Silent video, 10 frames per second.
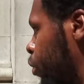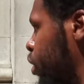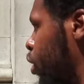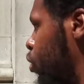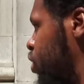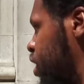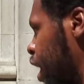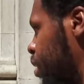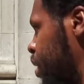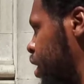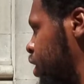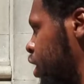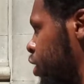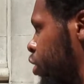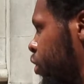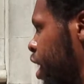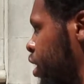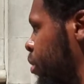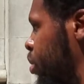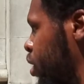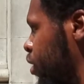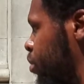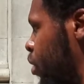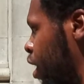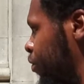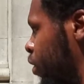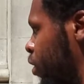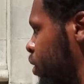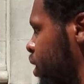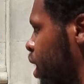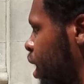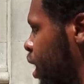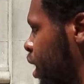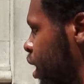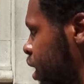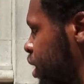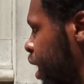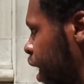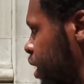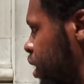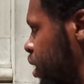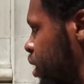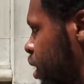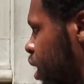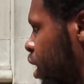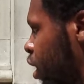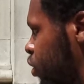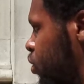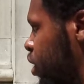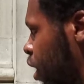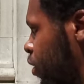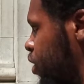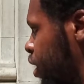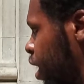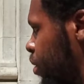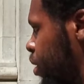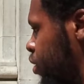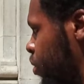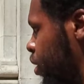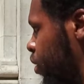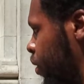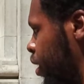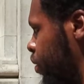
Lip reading: we know who Solomon is because he created the book of Proverbs and Ecclesiastes and also Psalms of Solomon as well, right?